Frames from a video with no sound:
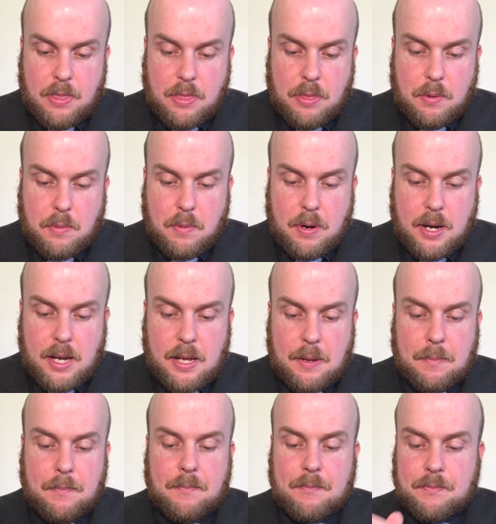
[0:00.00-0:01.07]
3.
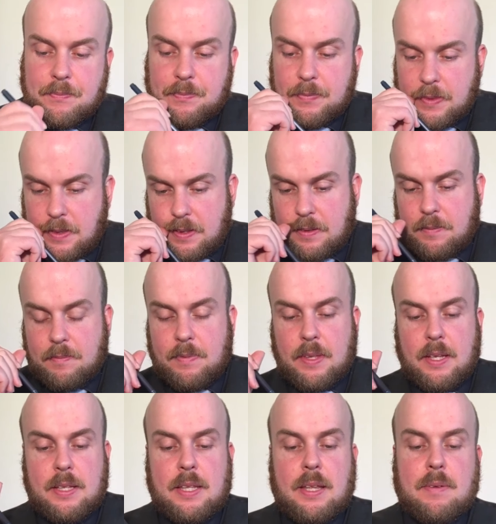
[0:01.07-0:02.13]

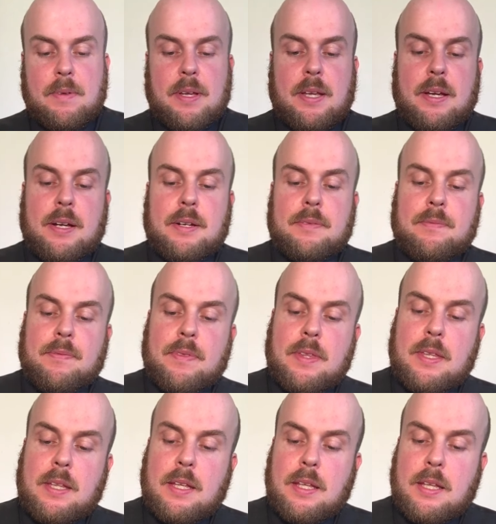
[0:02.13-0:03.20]
There we go.
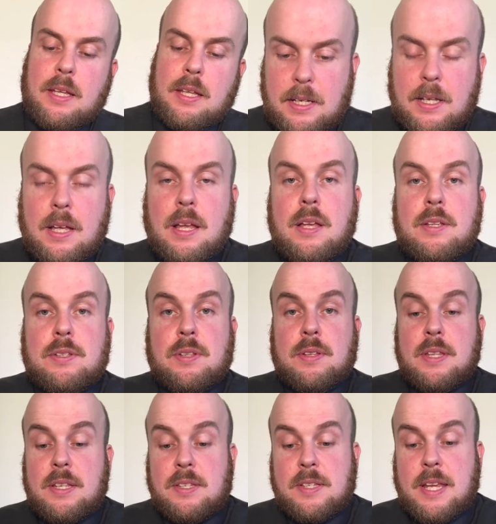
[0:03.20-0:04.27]
So
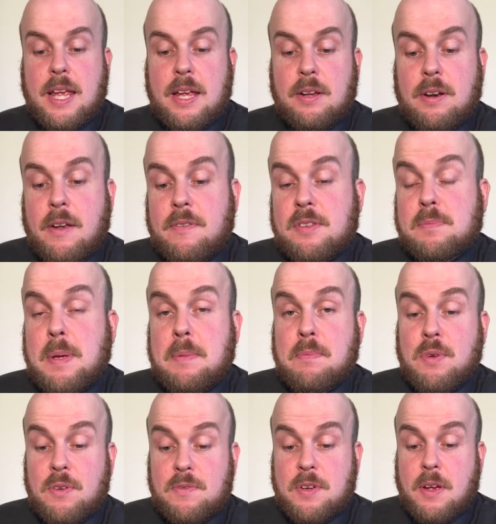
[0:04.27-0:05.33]
this tan graph has been
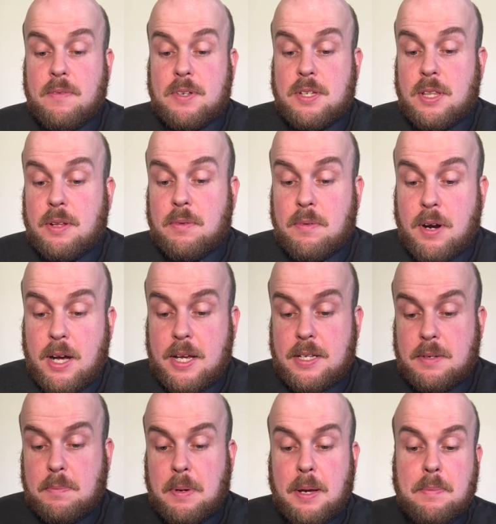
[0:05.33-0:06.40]
moved over to the right
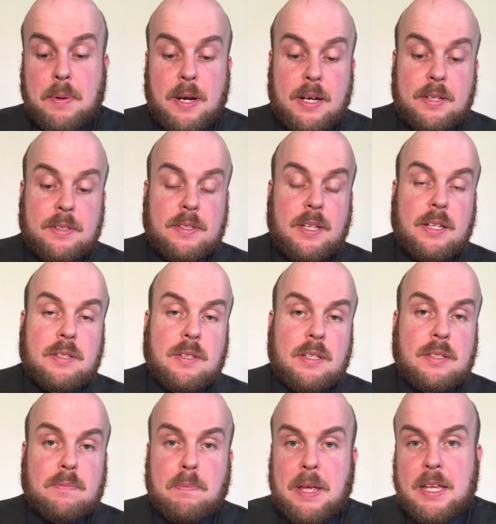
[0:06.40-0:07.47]
by pi on 6.
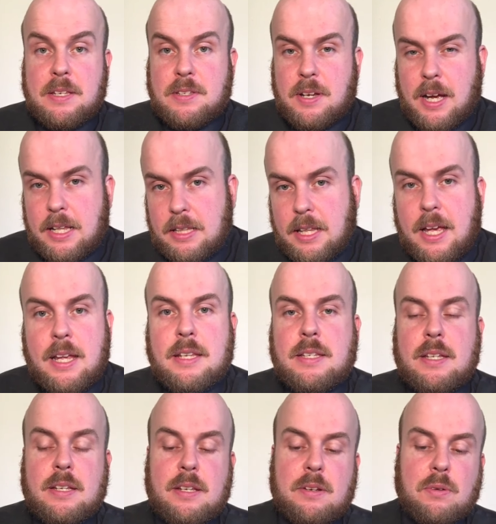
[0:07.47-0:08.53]
It's been
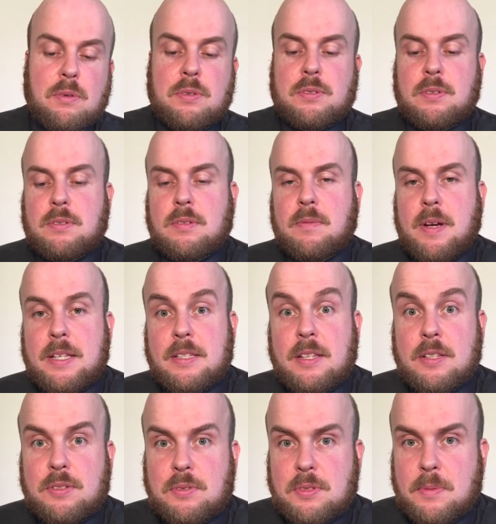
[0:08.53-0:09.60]
dilated in all sorts of ways, and
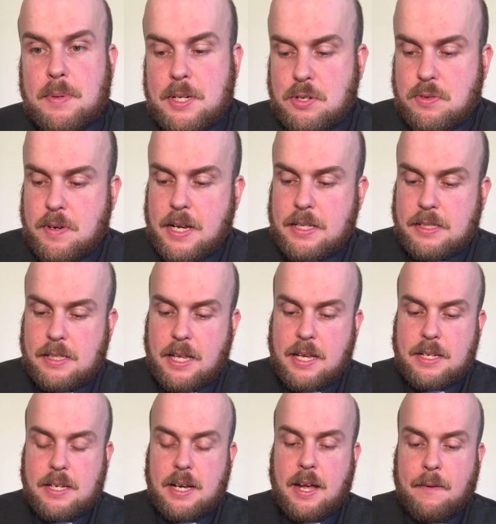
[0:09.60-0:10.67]
it's also been
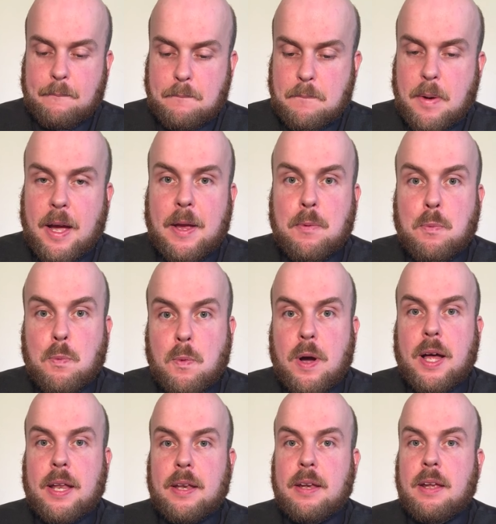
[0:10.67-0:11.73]
translated up by
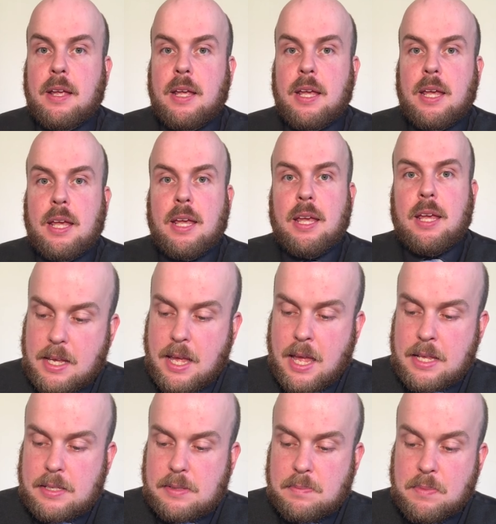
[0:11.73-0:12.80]
1.
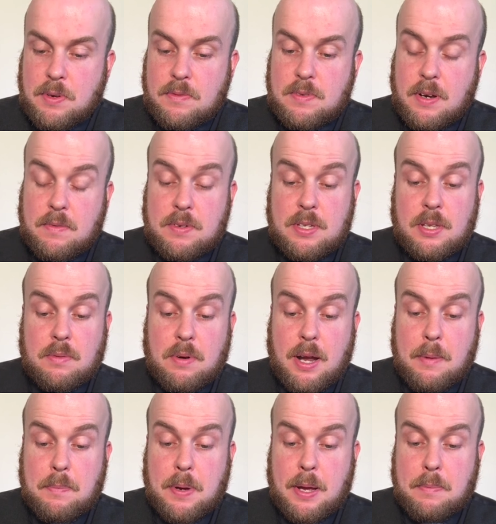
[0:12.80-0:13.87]
It's moved over to the
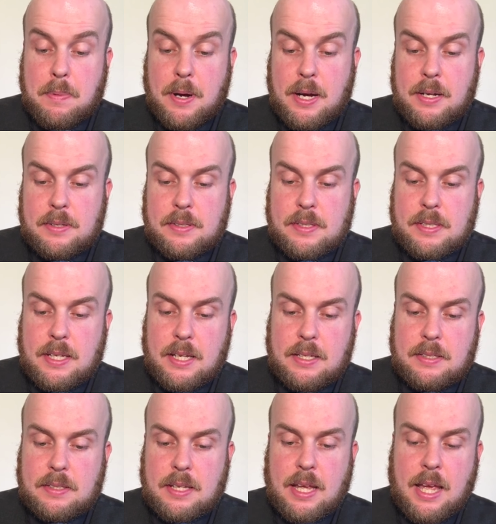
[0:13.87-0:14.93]
right by pi on
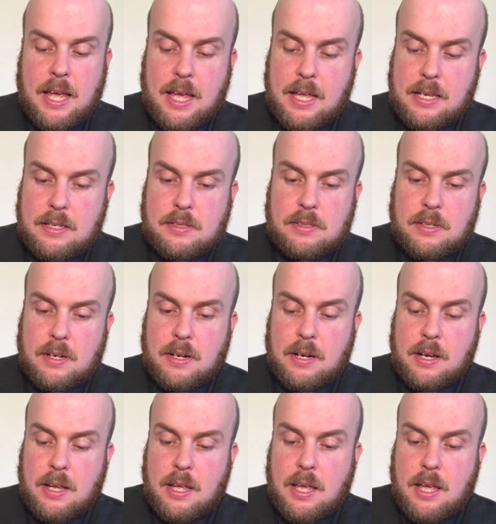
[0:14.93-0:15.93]
6. And so